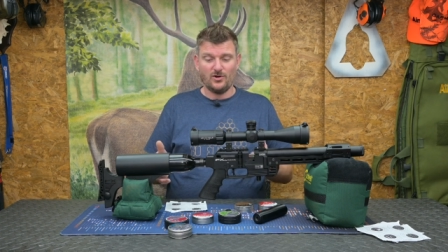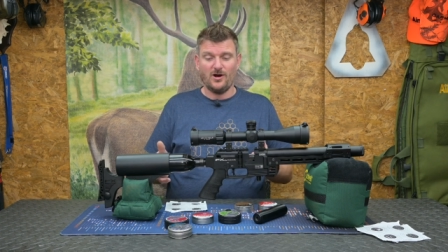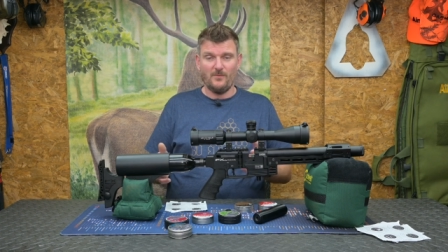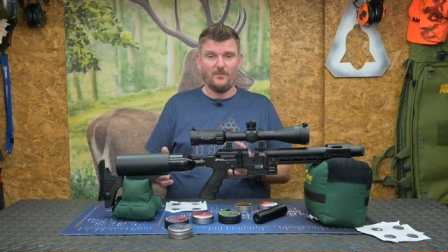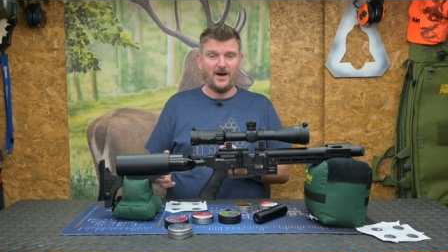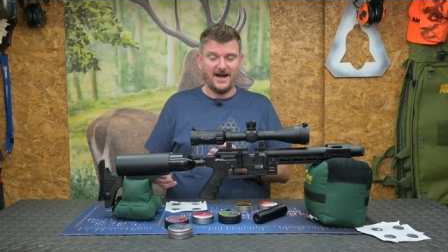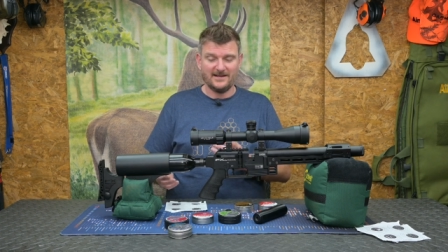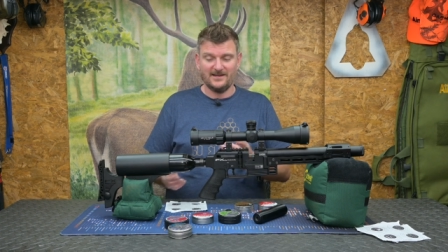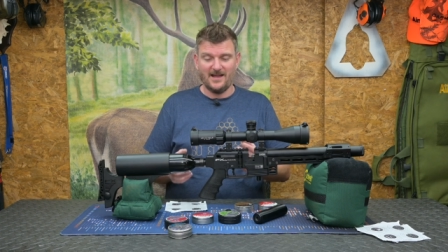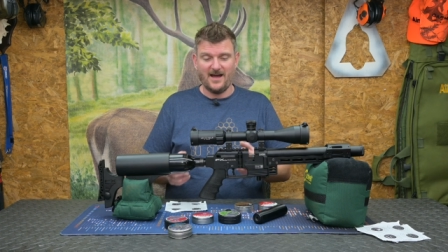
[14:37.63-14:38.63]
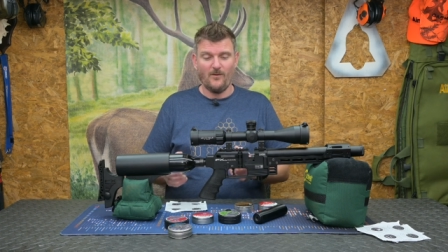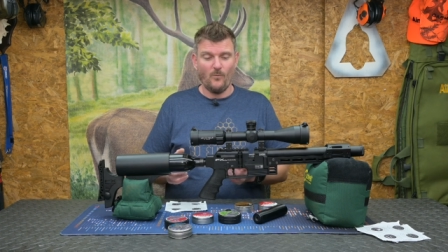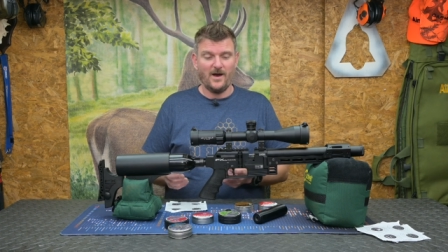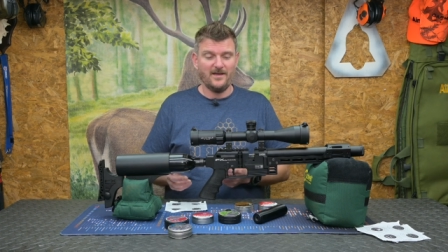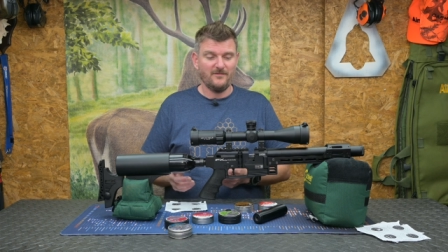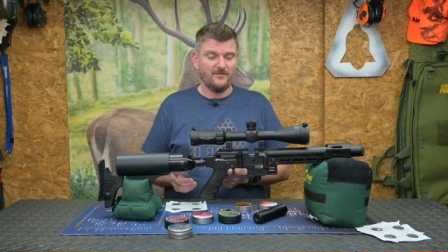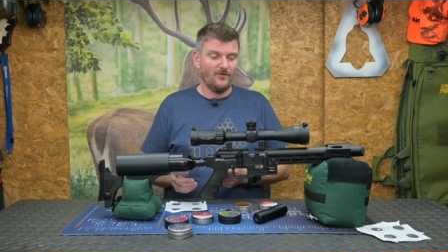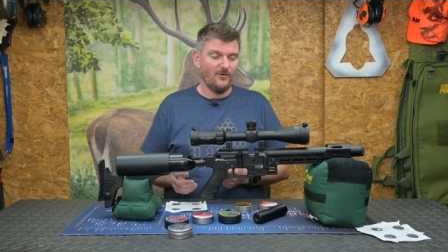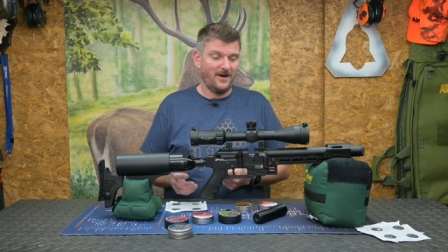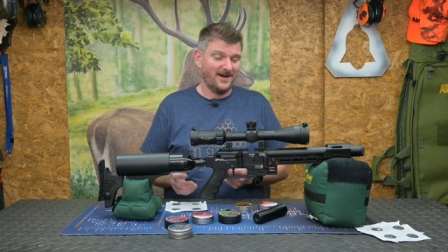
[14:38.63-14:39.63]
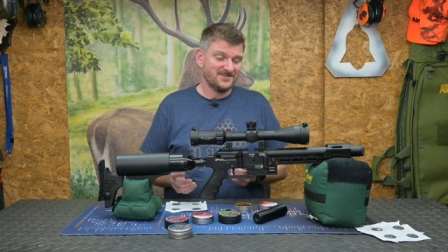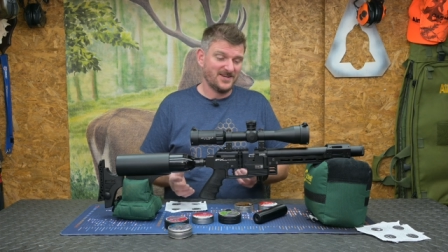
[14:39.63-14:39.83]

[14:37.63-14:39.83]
compact, lightweight format.